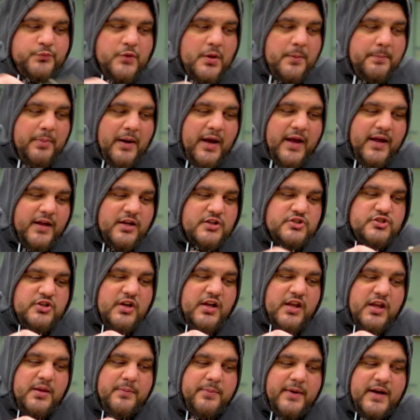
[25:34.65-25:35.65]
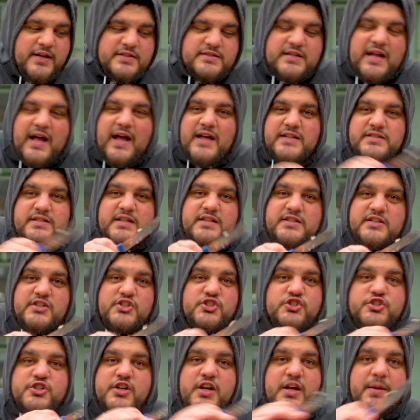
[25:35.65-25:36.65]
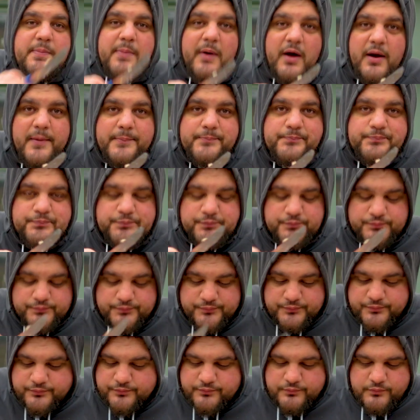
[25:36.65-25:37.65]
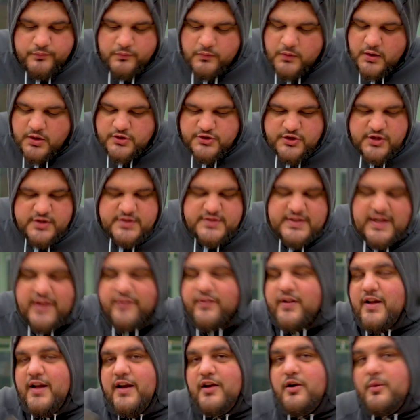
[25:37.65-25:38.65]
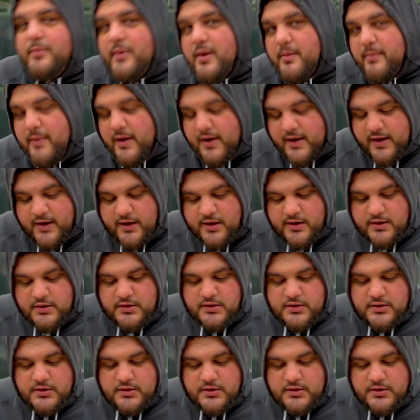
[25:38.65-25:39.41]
Buying a turkey breast as is cheaper, so you're saving a little bit of money.